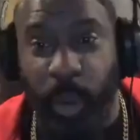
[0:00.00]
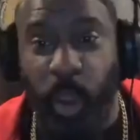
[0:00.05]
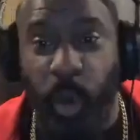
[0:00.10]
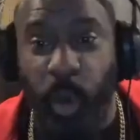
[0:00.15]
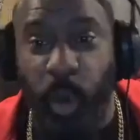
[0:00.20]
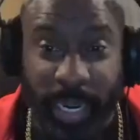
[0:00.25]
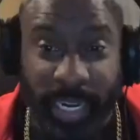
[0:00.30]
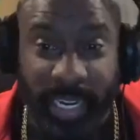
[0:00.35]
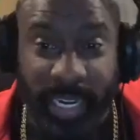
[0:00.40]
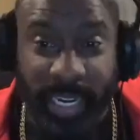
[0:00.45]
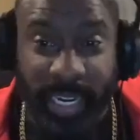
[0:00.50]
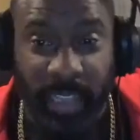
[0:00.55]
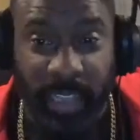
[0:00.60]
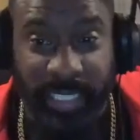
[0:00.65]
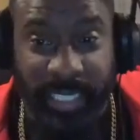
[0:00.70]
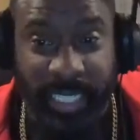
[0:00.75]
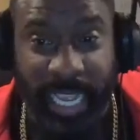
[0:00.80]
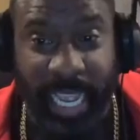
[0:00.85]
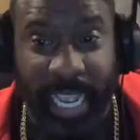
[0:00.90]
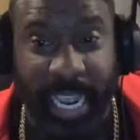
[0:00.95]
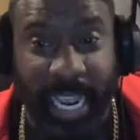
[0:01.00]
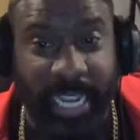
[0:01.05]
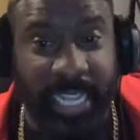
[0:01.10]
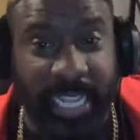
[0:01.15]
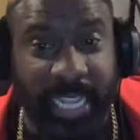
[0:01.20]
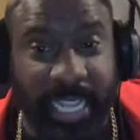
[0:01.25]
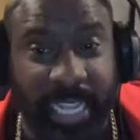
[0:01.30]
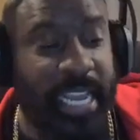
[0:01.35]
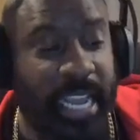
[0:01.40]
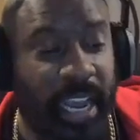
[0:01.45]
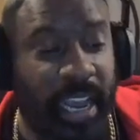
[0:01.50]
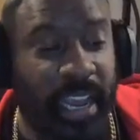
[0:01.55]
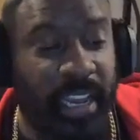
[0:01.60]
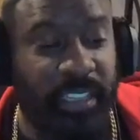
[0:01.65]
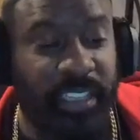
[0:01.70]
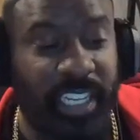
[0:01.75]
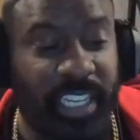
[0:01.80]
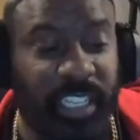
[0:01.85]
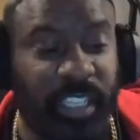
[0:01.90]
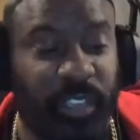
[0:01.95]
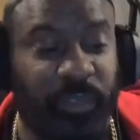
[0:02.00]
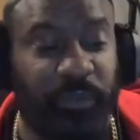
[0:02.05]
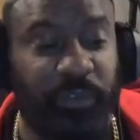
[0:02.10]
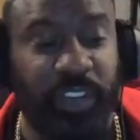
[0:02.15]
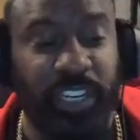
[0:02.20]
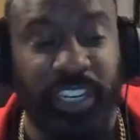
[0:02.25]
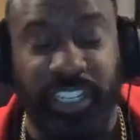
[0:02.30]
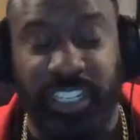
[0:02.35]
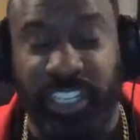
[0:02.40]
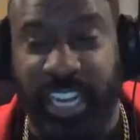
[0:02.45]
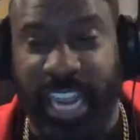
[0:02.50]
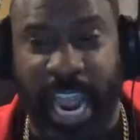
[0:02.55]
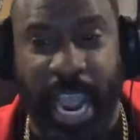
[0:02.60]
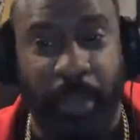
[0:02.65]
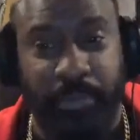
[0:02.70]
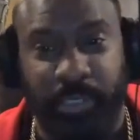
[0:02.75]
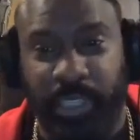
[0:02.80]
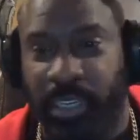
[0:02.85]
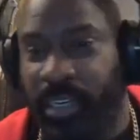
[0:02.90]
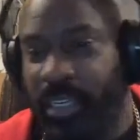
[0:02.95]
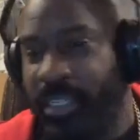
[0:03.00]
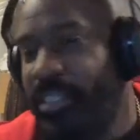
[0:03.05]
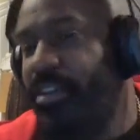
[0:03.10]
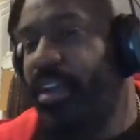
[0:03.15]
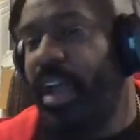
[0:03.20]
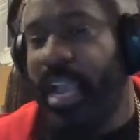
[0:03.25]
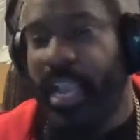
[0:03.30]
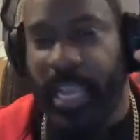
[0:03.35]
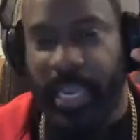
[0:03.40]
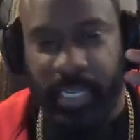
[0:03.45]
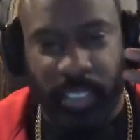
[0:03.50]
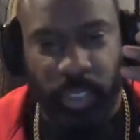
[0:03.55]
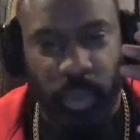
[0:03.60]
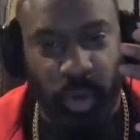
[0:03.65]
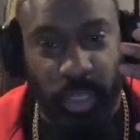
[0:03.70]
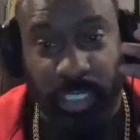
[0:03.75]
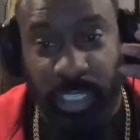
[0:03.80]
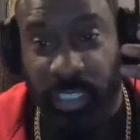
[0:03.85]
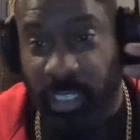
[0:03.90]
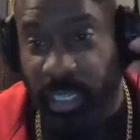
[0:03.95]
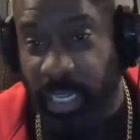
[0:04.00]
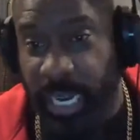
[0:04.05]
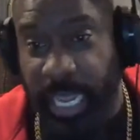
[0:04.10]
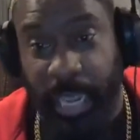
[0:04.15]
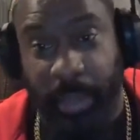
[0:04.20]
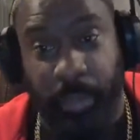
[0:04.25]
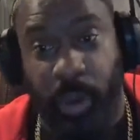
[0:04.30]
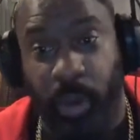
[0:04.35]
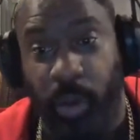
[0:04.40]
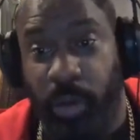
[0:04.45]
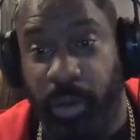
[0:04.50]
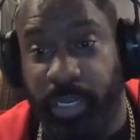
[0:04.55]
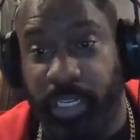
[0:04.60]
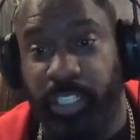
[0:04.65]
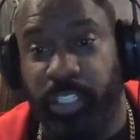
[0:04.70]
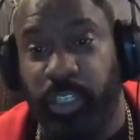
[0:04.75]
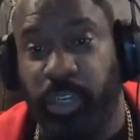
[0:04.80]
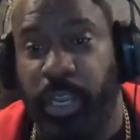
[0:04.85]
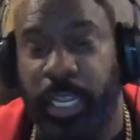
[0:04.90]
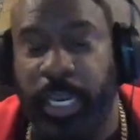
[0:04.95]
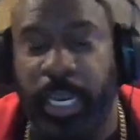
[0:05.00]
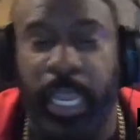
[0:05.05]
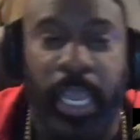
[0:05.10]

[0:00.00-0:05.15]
with saying this is footage captured. I got to do a disclaimer on the joint